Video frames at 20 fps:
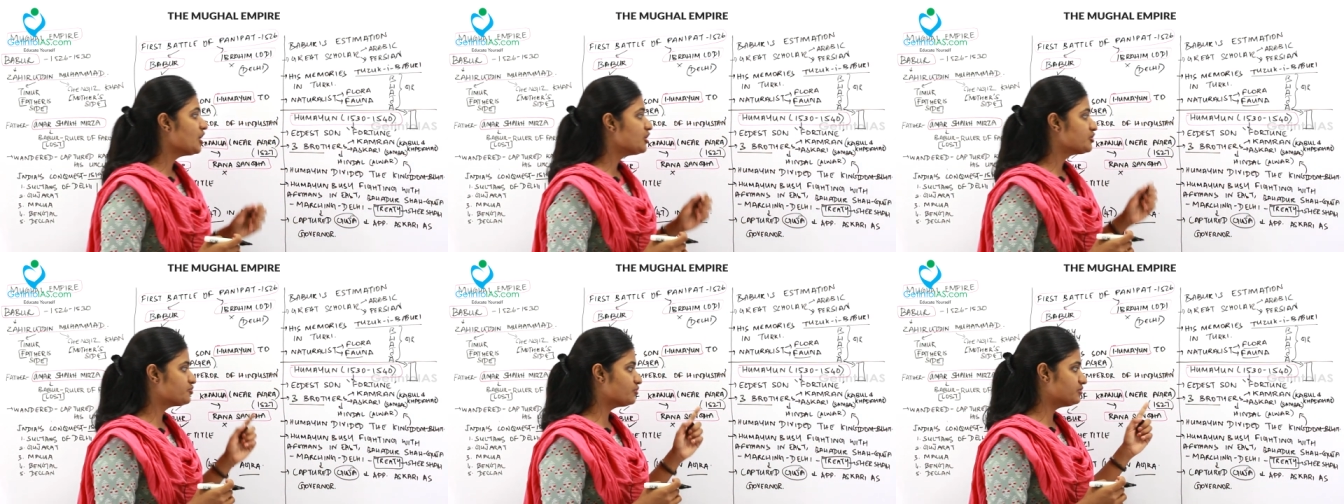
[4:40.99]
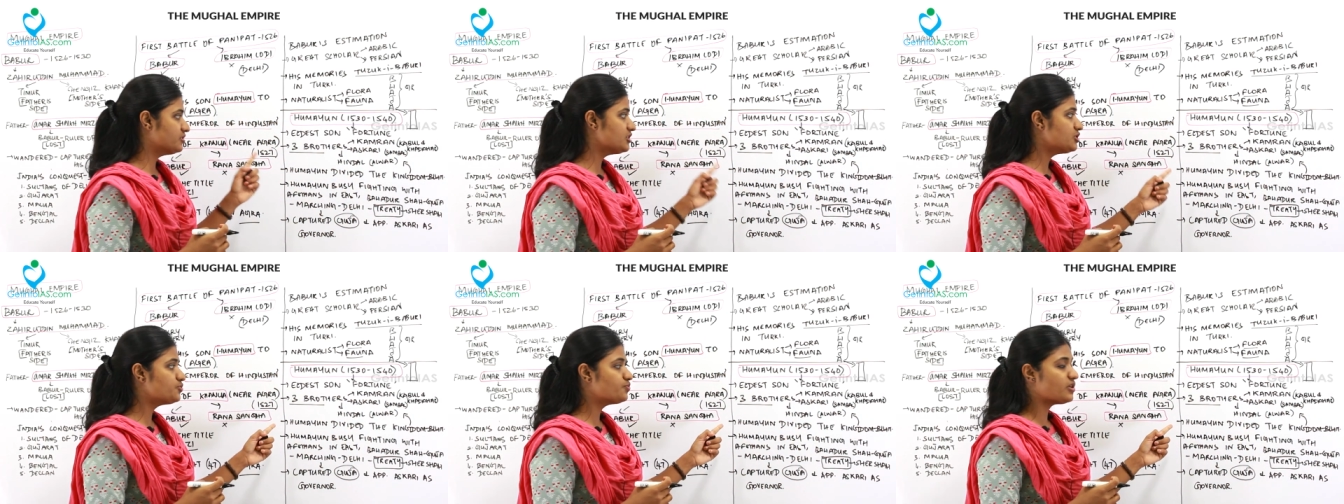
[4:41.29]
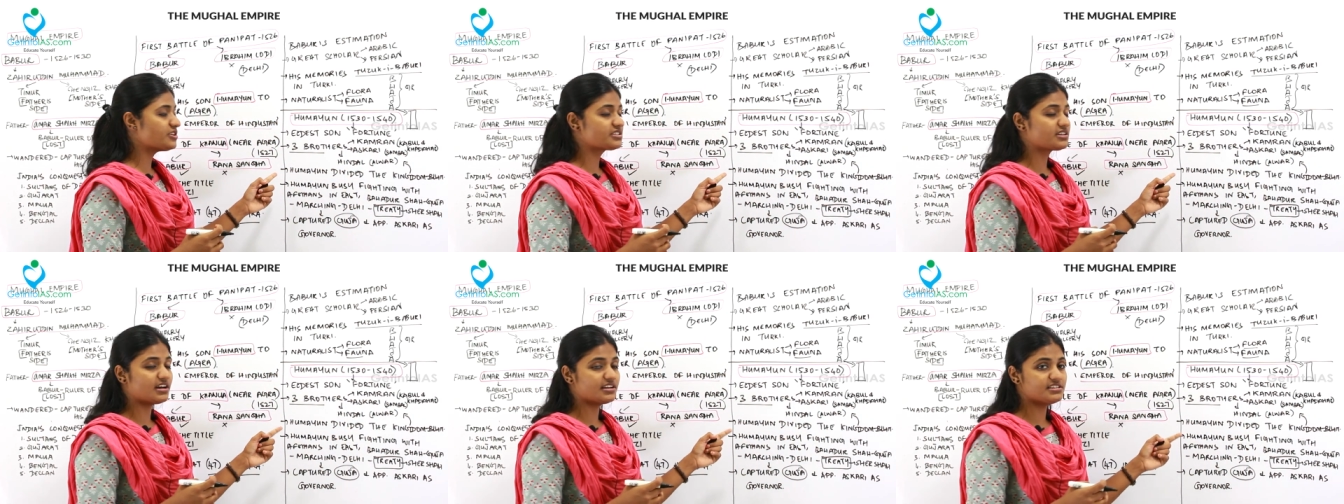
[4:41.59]
So this
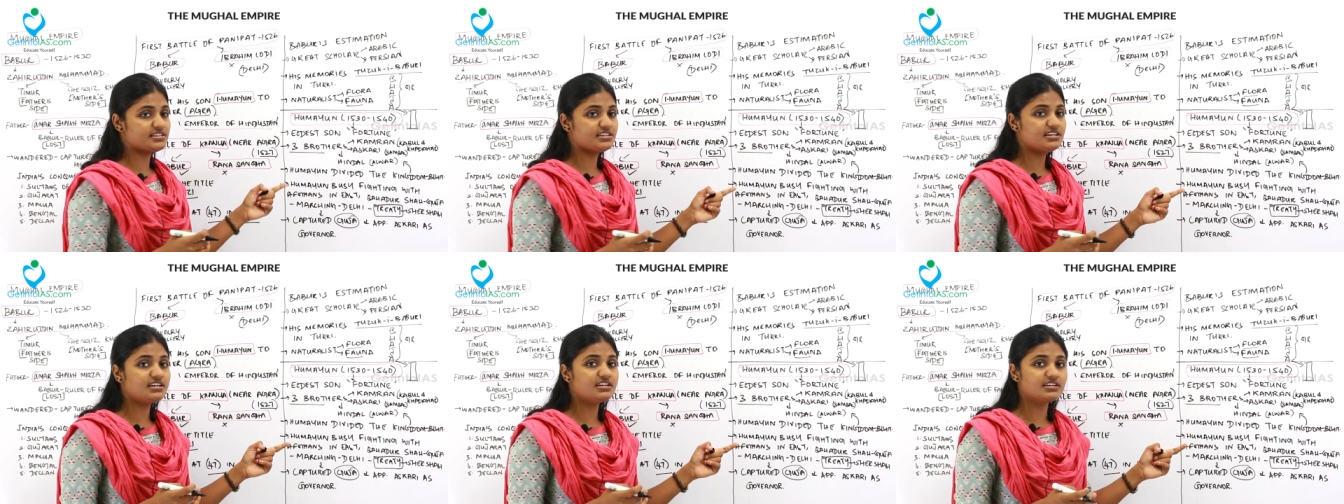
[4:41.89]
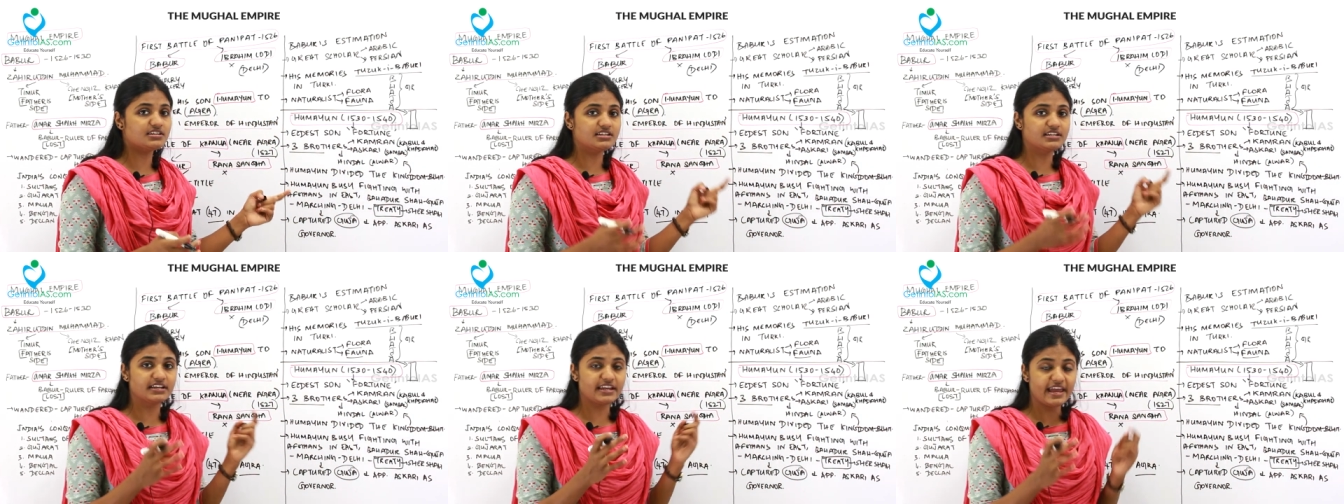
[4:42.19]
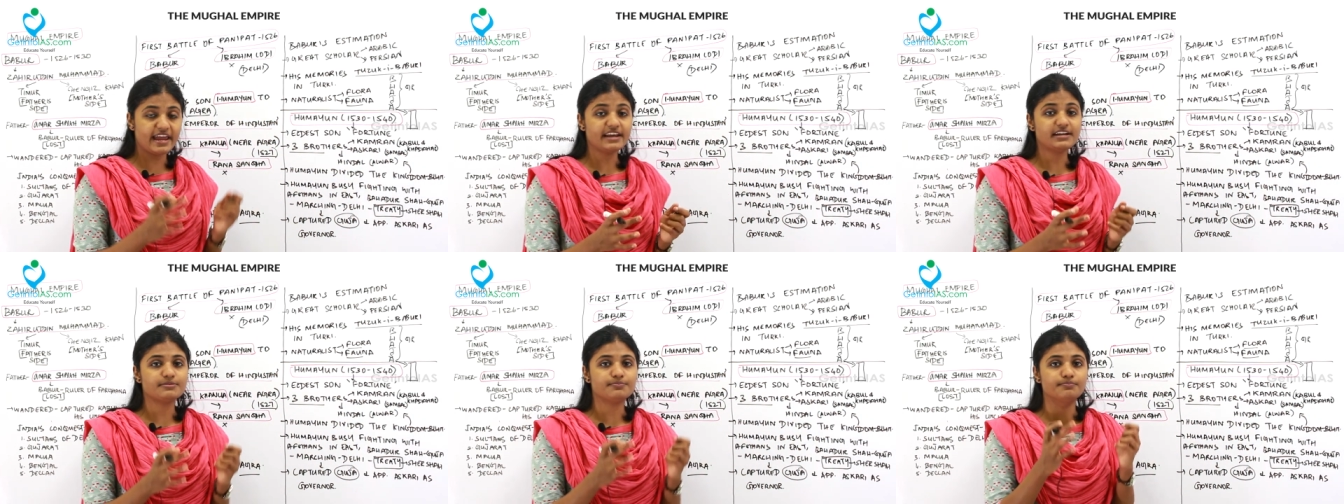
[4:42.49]
was considered a
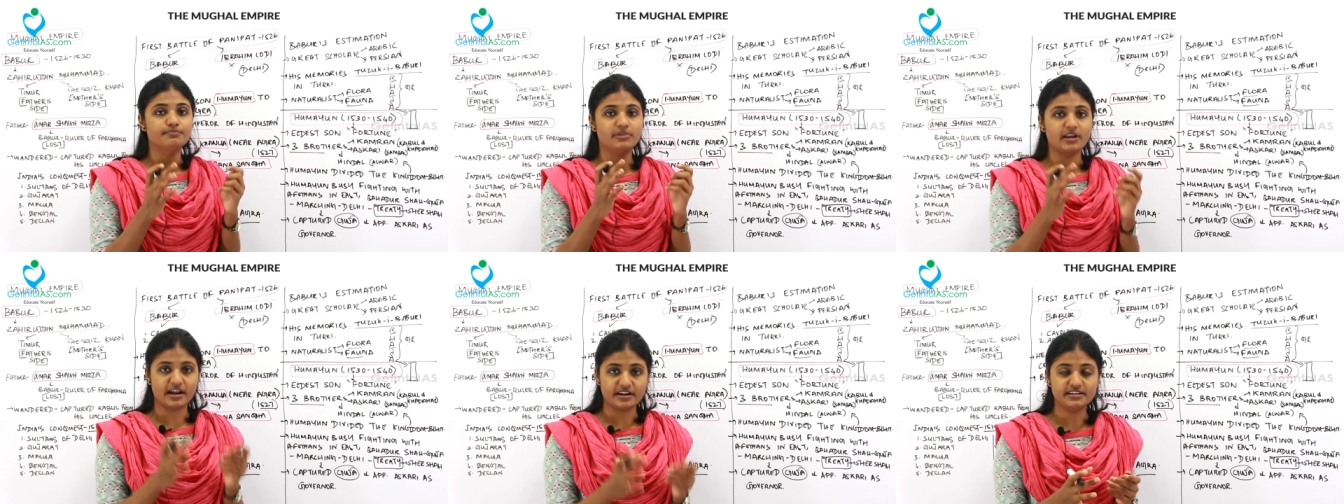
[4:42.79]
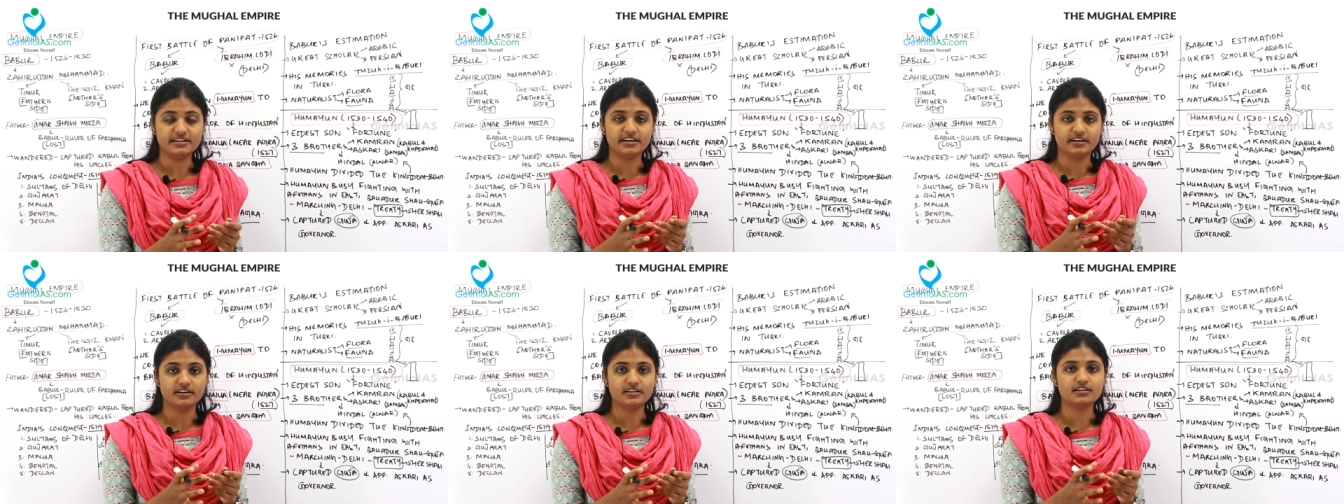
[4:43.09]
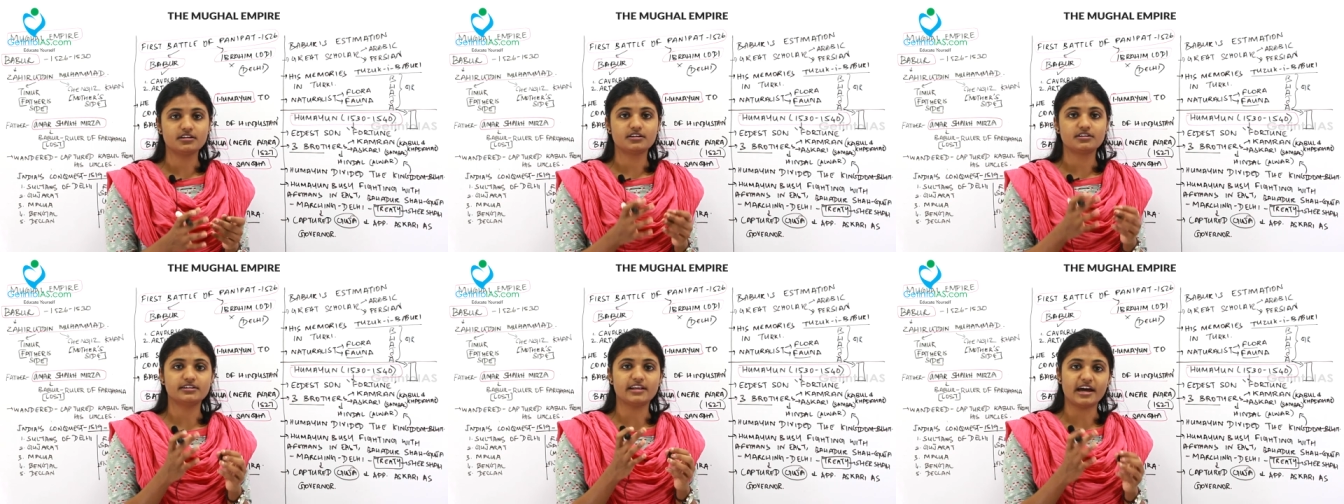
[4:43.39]
great
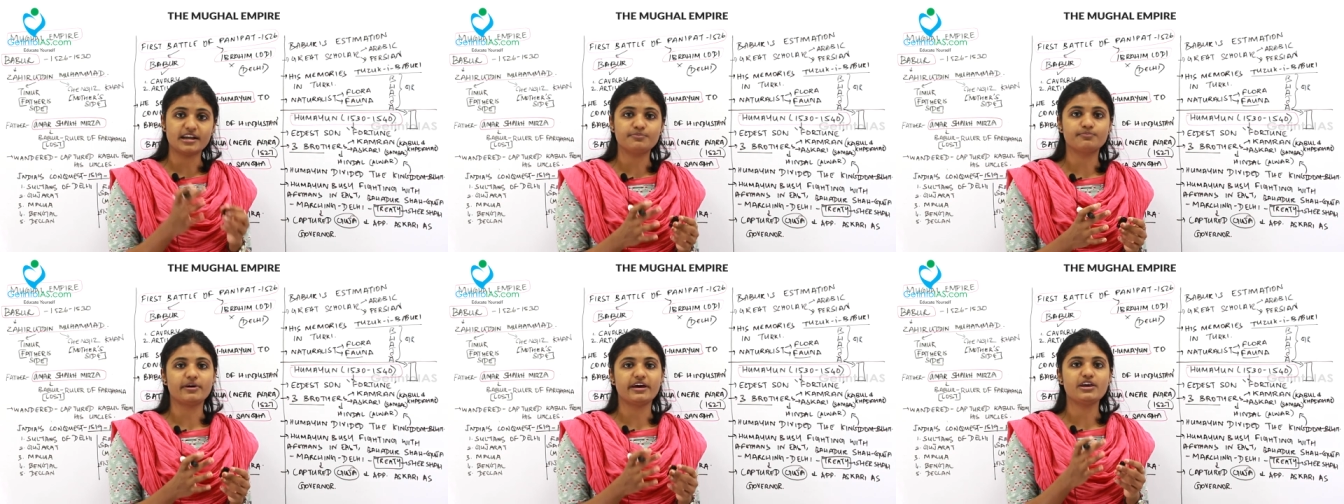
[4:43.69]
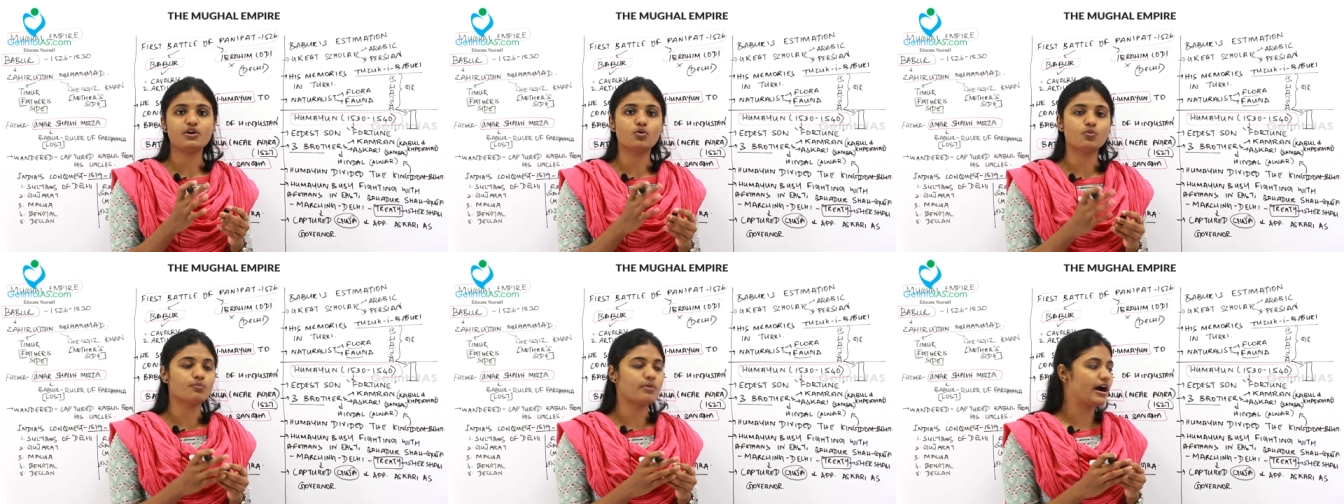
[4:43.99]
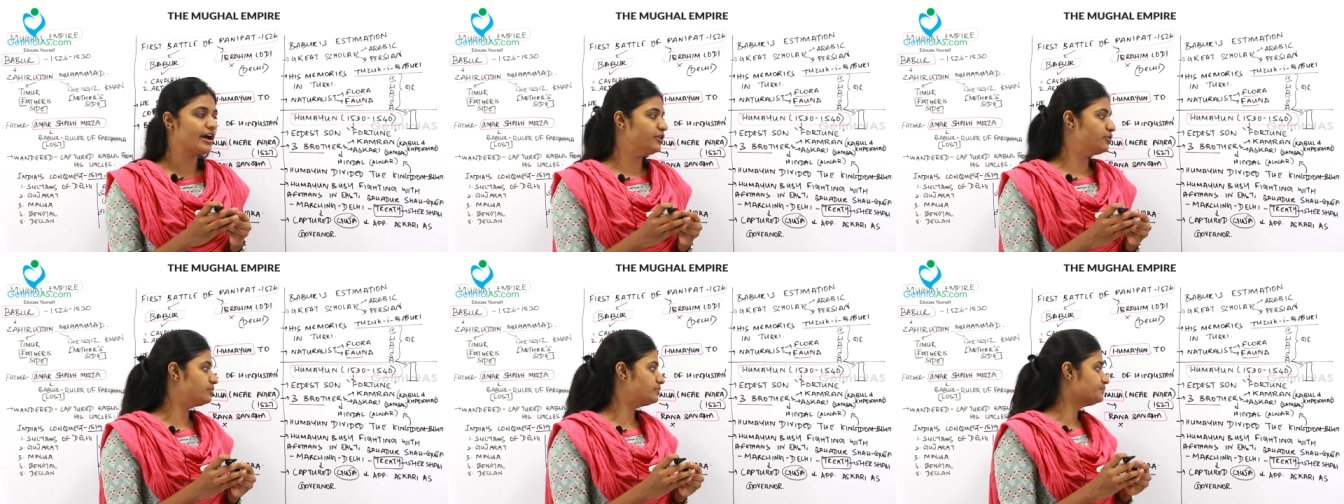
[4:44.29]
blunder done by
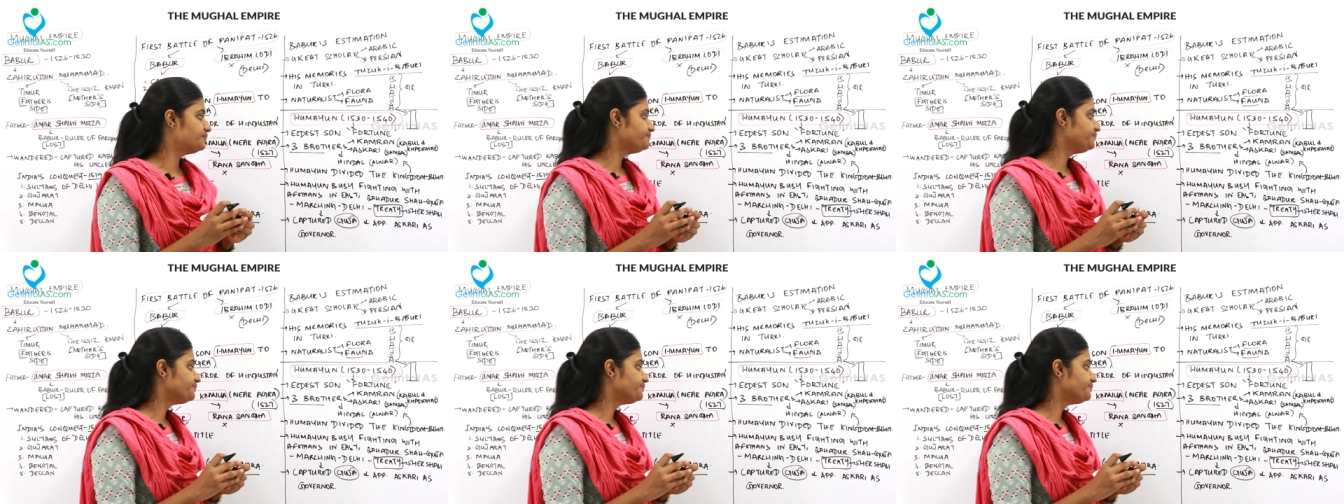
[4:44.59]
Humayun.